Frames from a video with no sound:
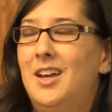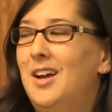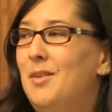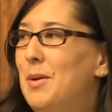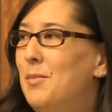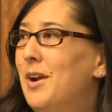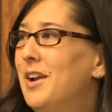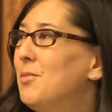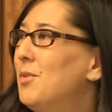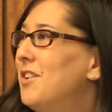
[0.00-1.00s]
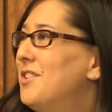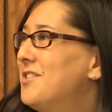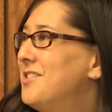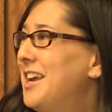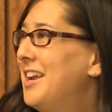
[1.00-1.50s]
a memorandum of
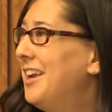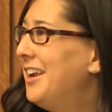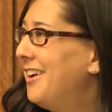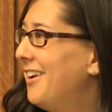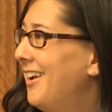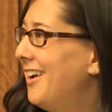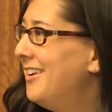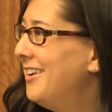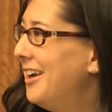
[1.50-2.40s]
understanding and